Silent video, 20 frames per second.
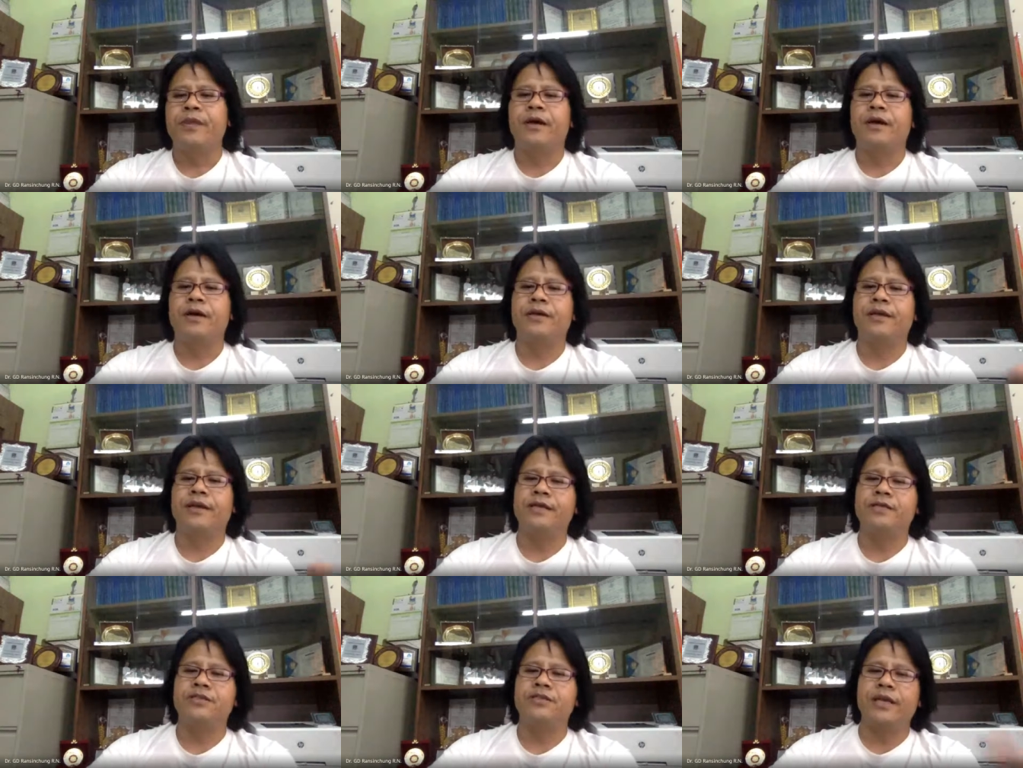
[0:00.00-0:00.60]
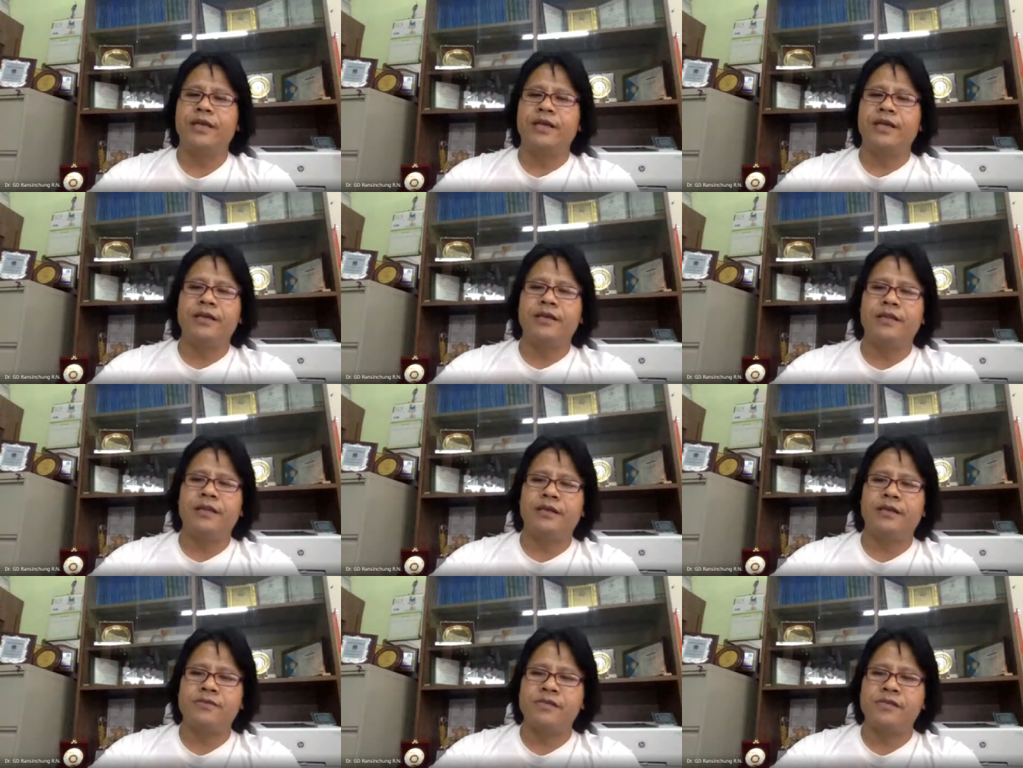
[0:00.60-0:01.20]
okay, checking
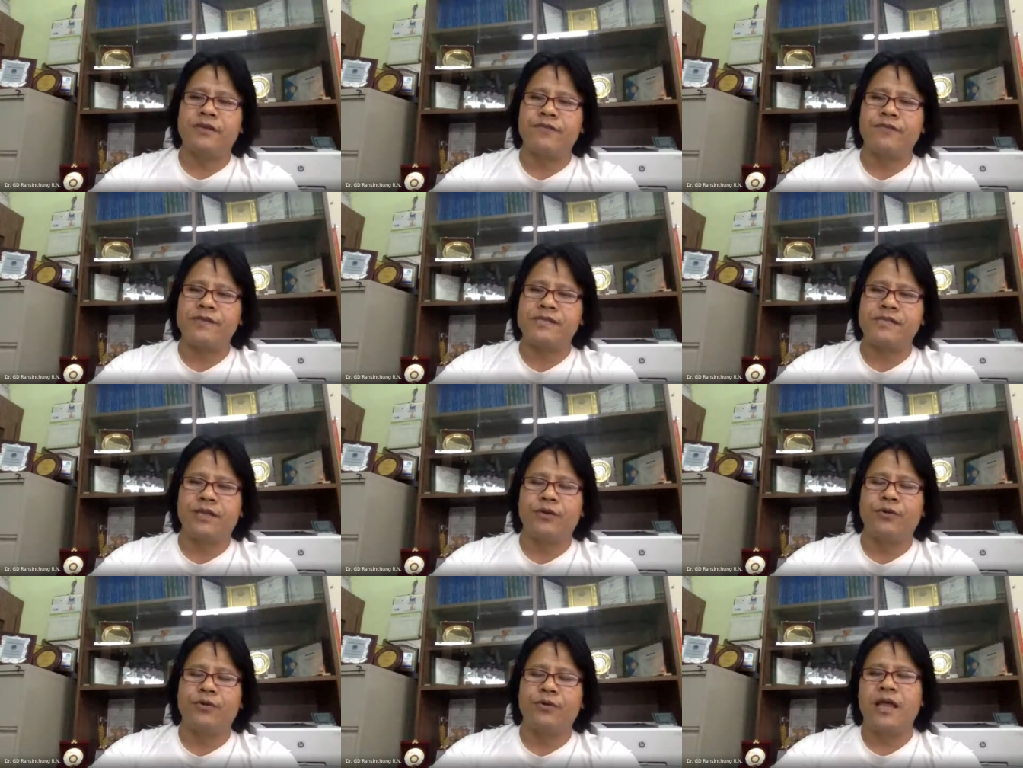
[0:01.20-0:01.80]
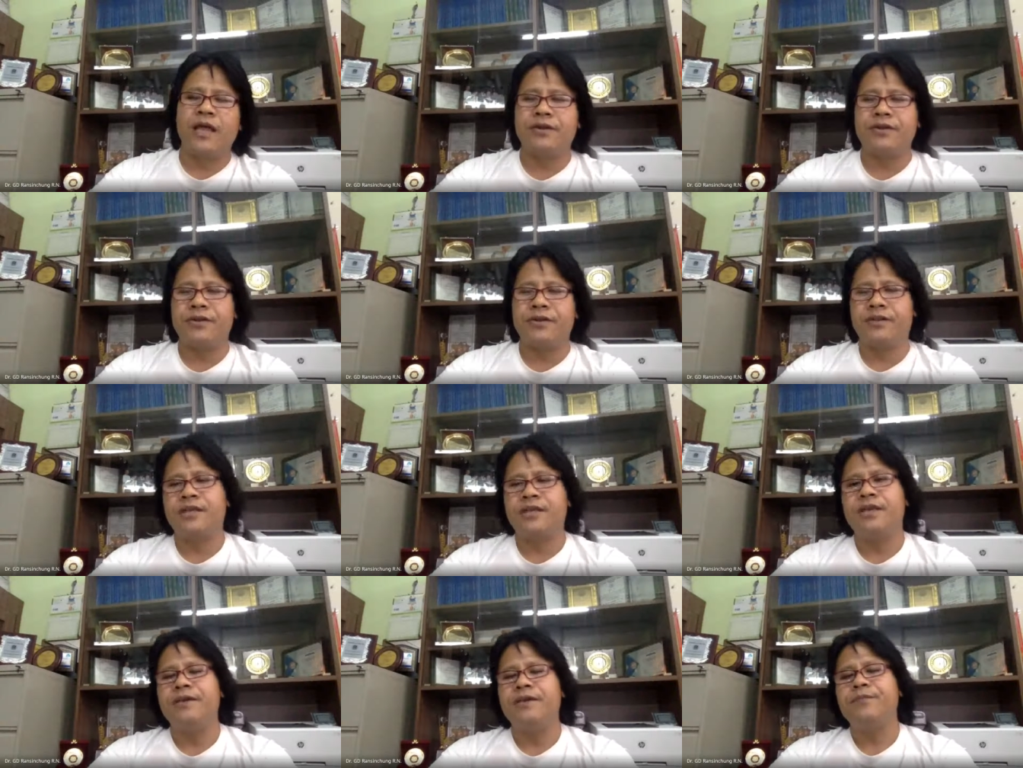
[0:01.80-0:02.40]
the surface
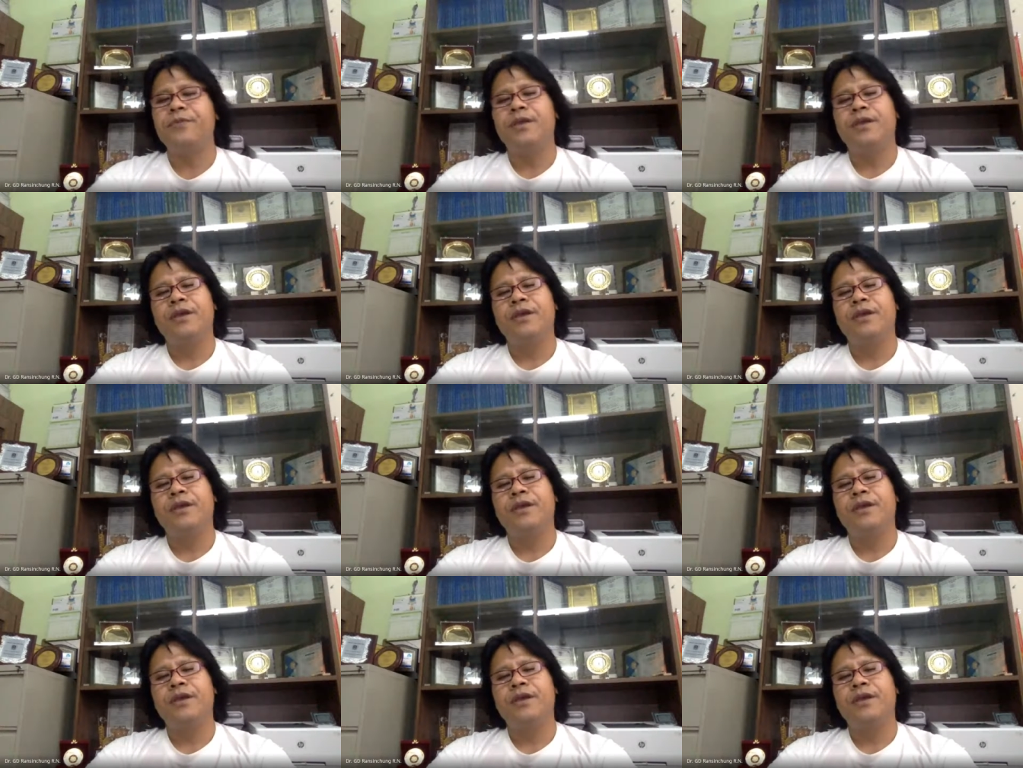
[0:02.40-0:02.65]
irregularity